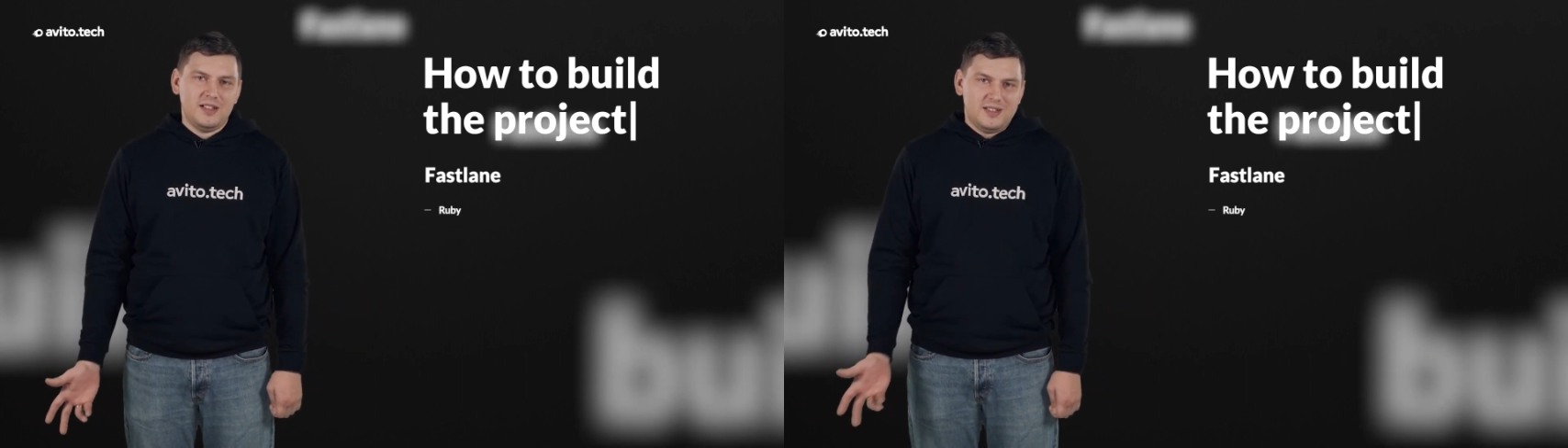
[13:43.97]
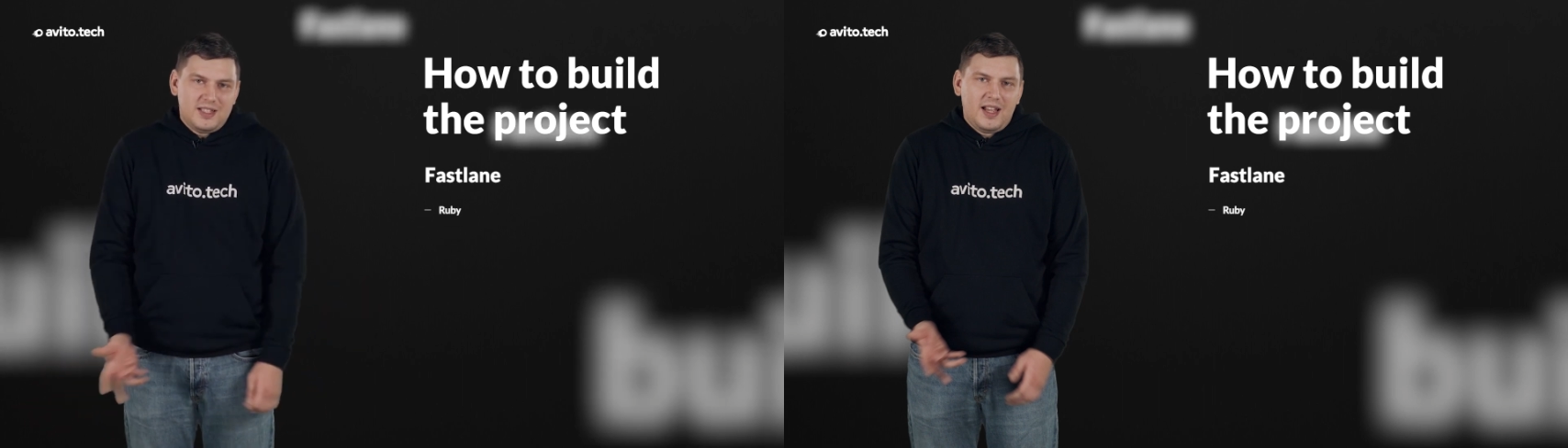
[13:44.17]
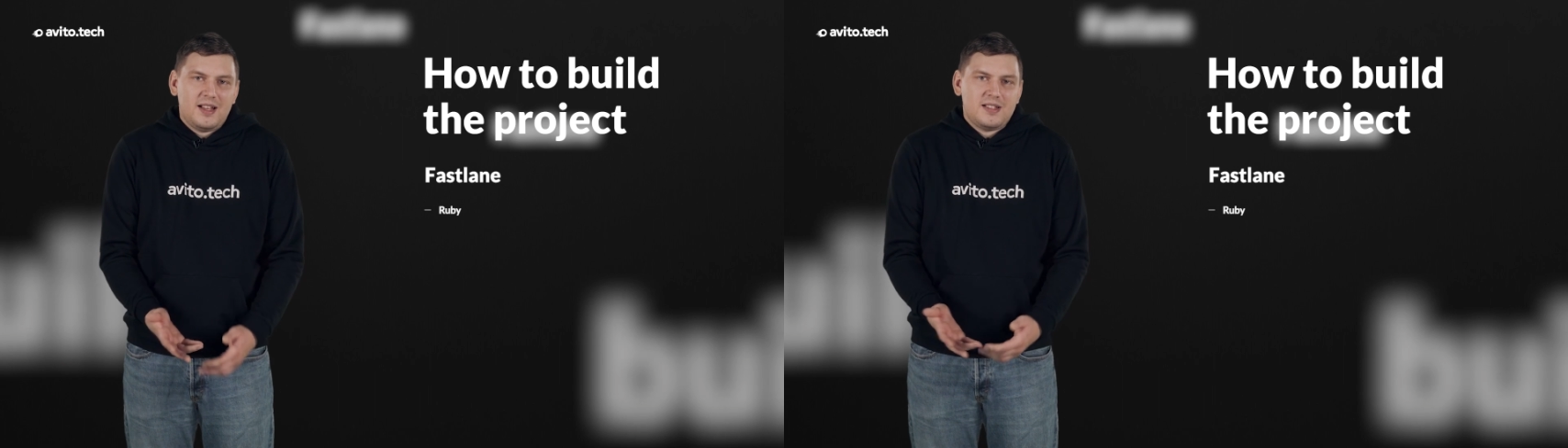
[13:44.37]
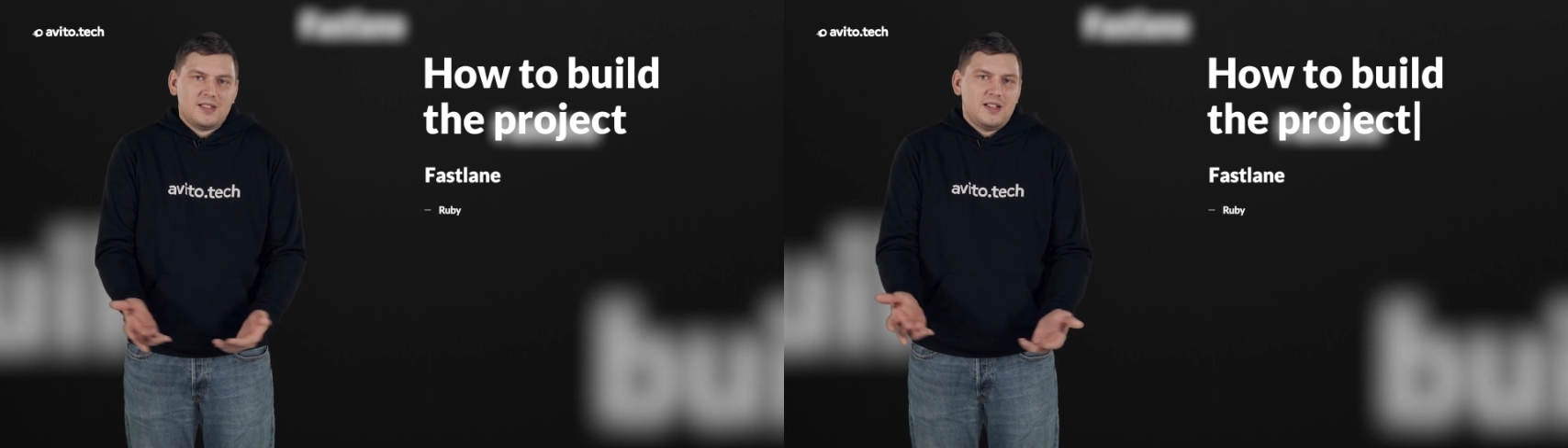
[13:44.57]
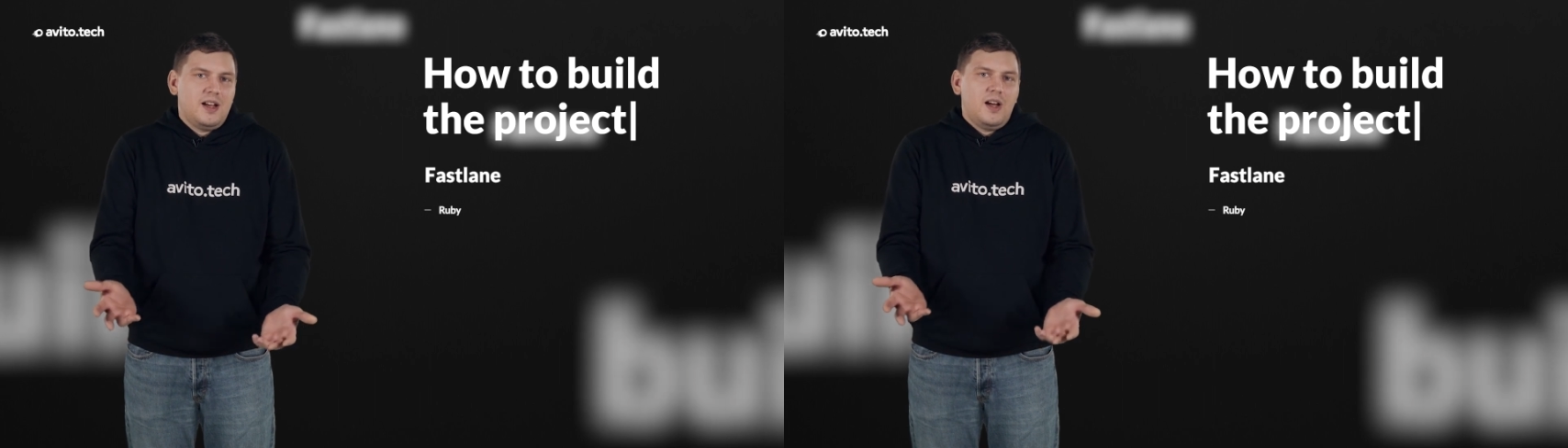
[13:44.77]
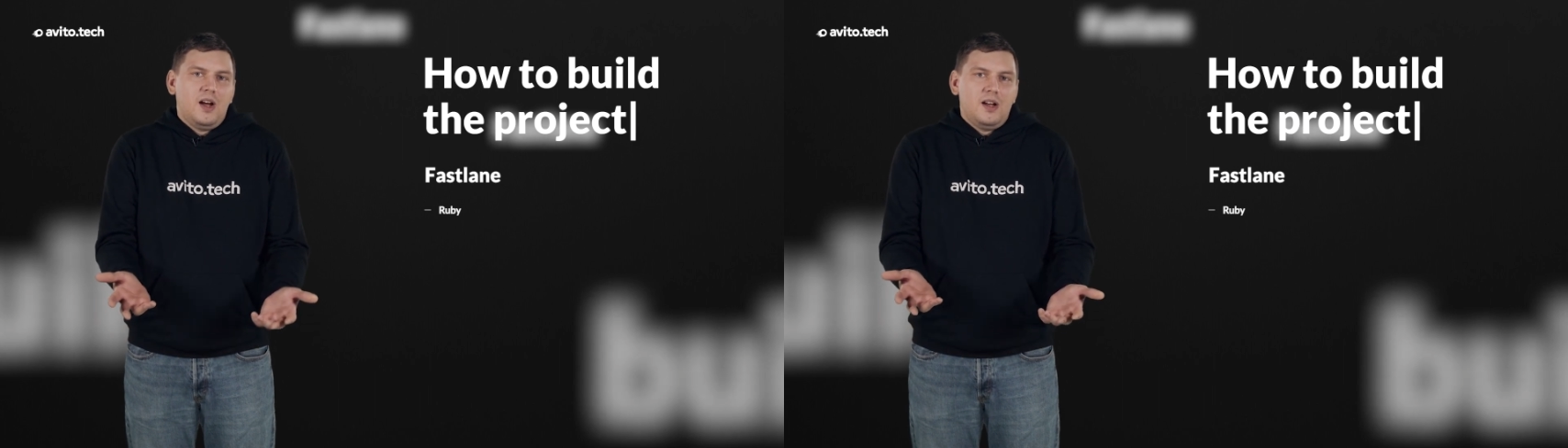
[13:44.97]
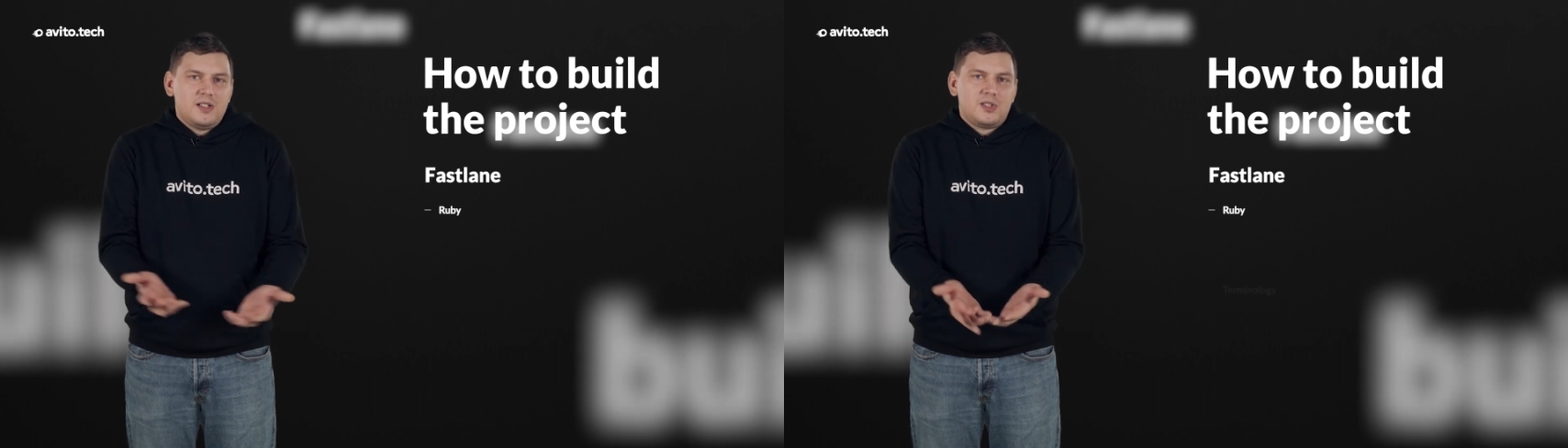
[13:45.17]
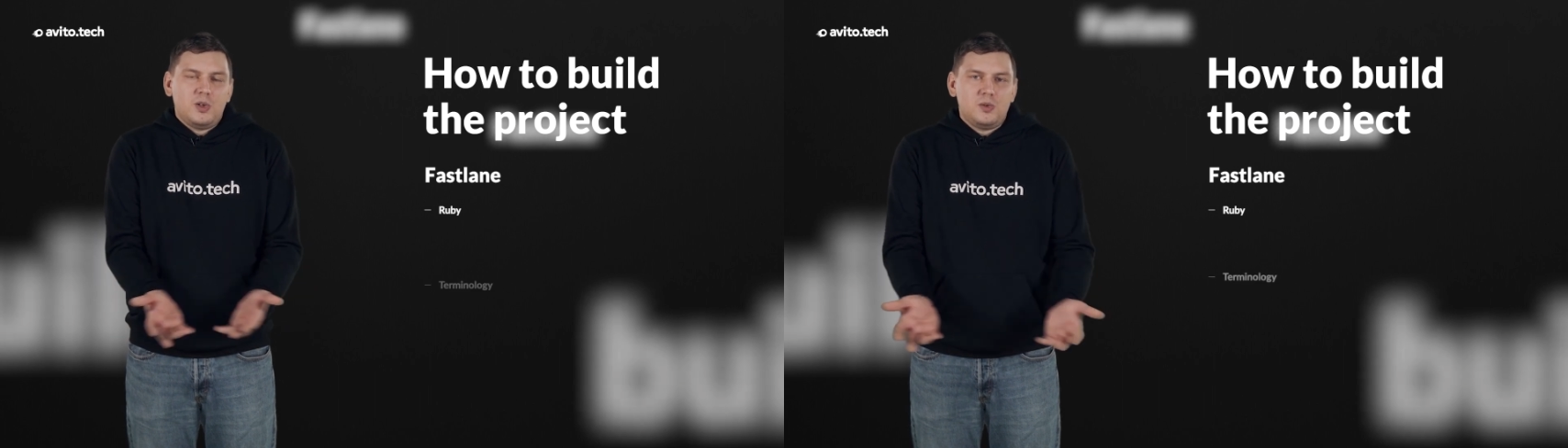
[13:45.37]
it has
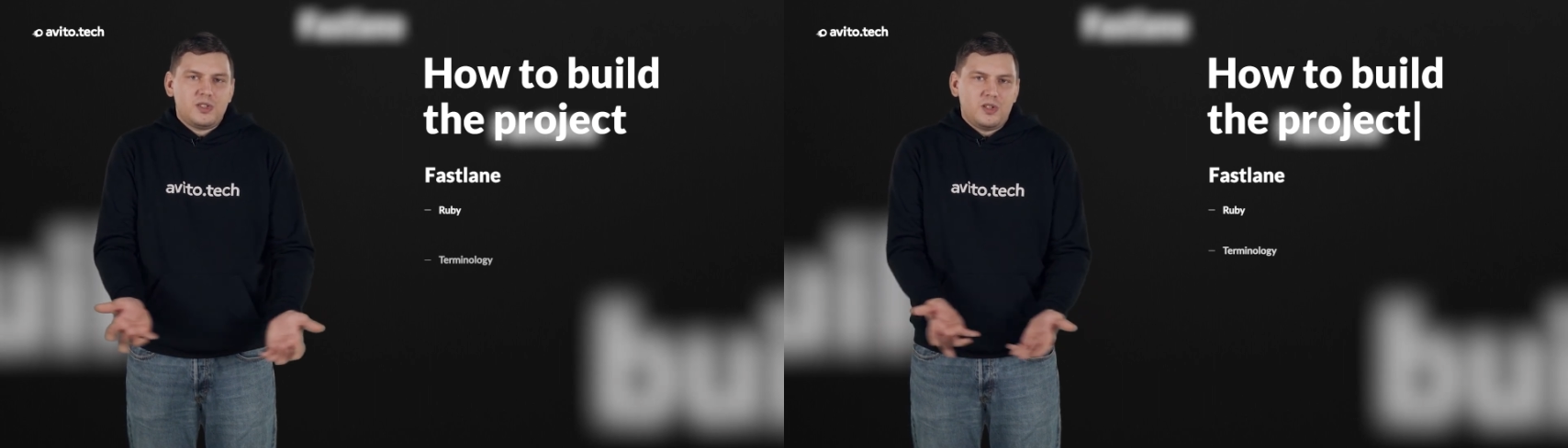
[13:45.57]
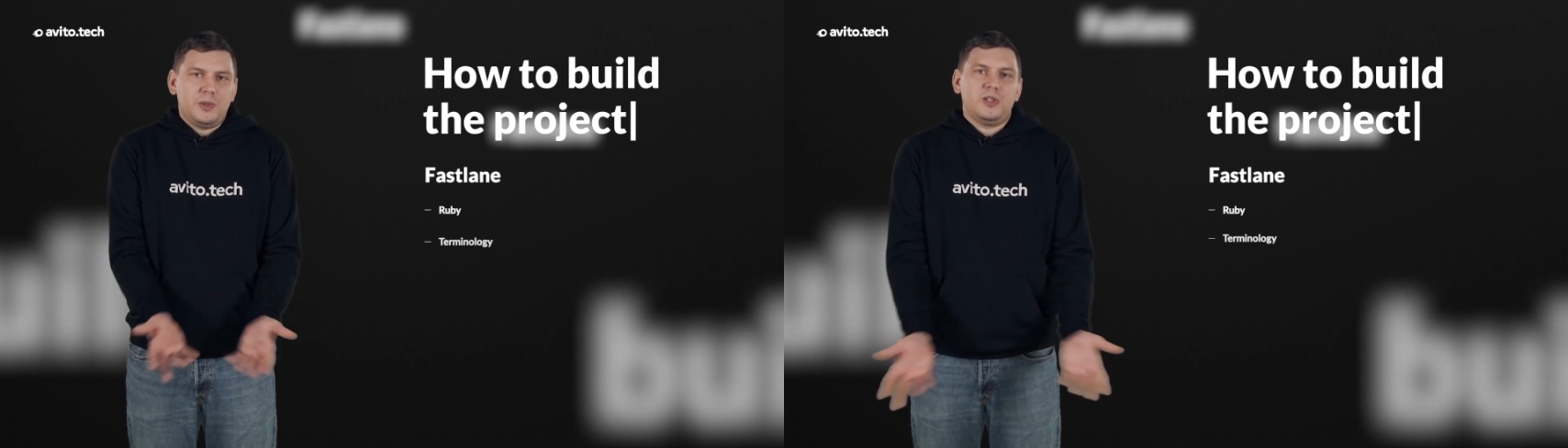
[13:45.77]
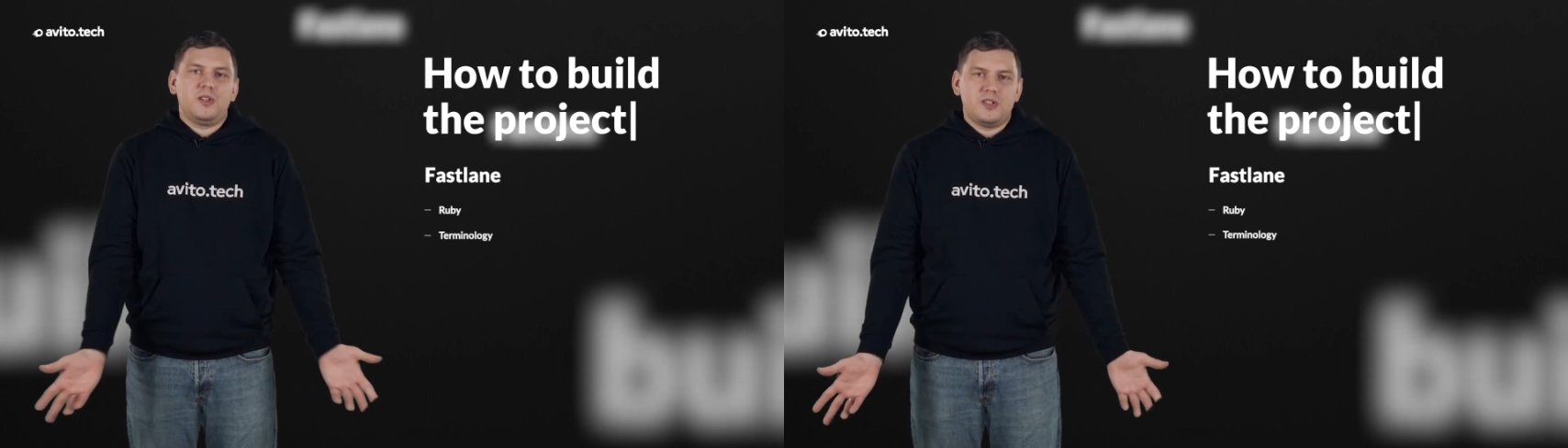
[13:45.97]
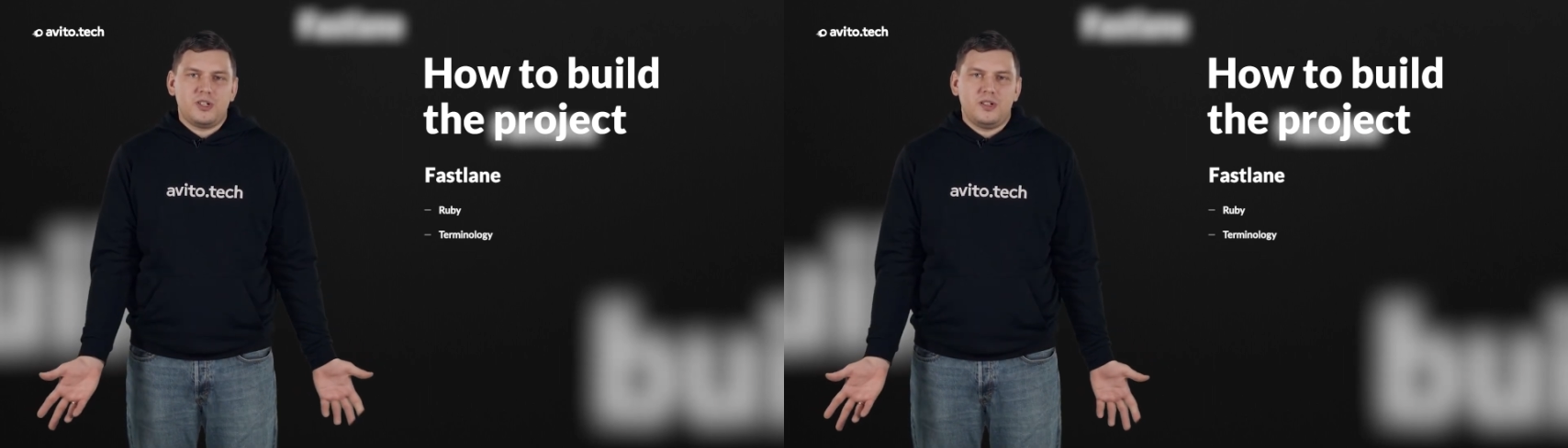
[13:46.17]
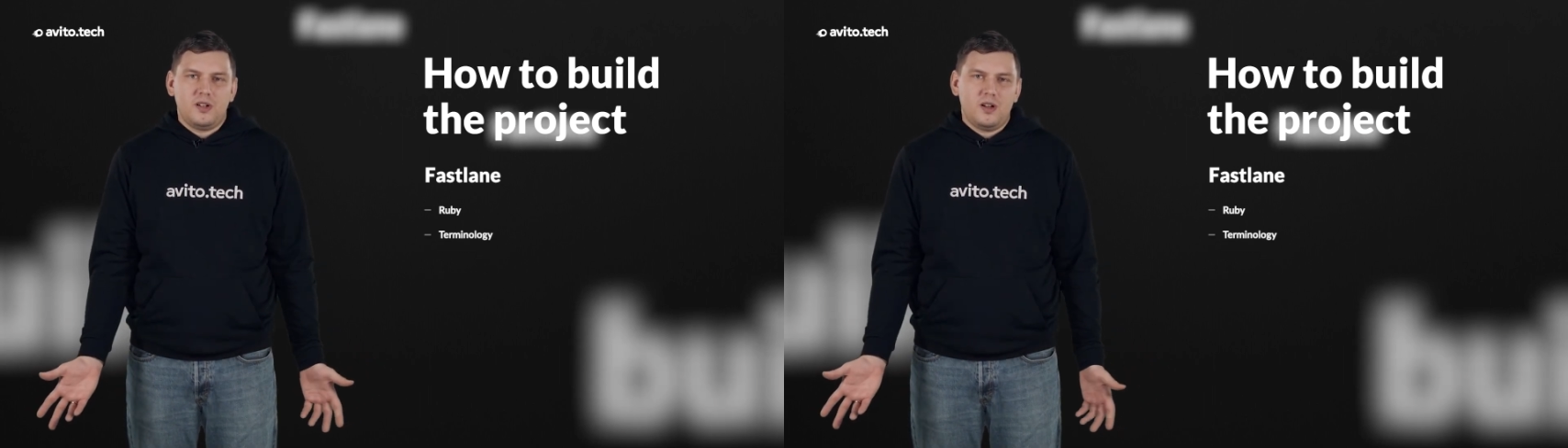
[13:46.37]
its own terminology.